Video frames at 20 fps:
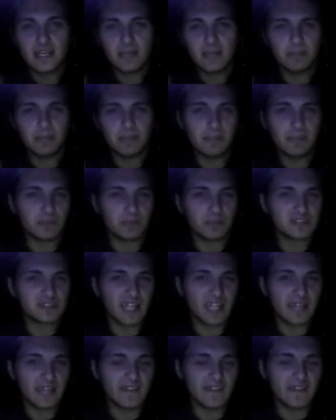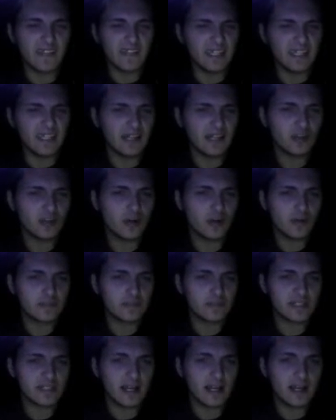people saying that they yellow
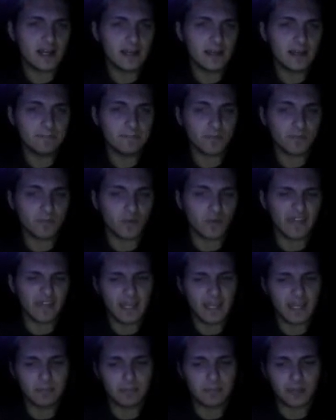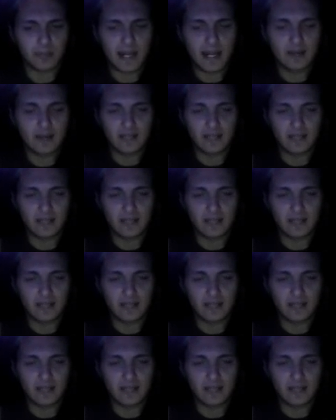over time or they get brown.